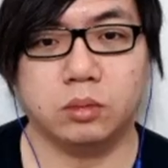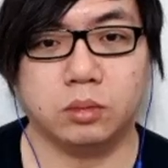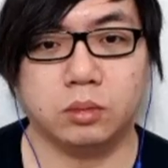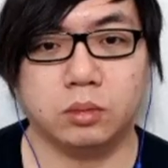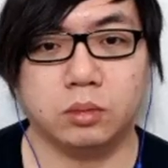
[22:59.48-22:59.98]

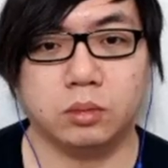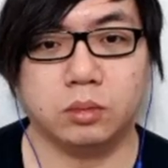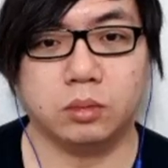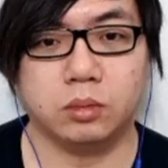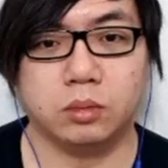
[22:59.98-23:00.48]

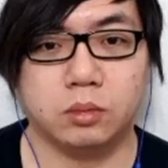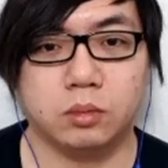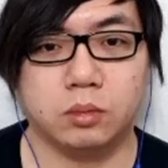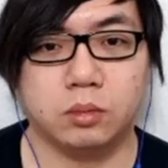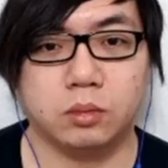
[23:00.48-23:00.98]

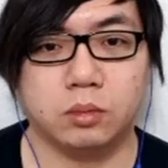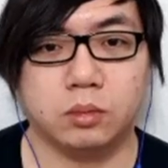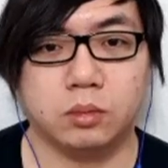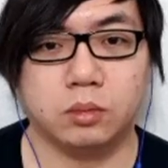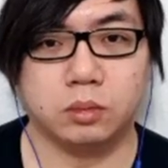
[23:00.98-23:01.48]

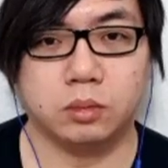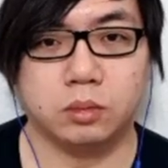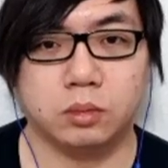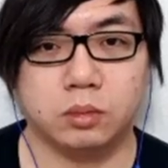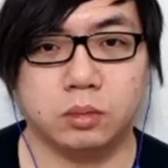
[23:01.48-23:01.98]

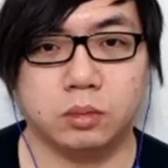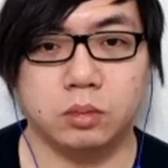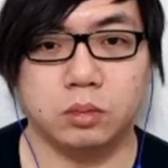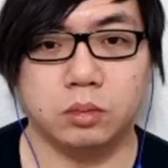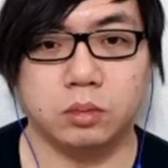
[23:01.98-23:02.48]

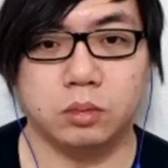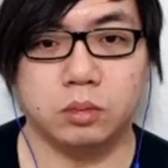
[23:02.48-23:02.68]
No words are spoken by the person on screen.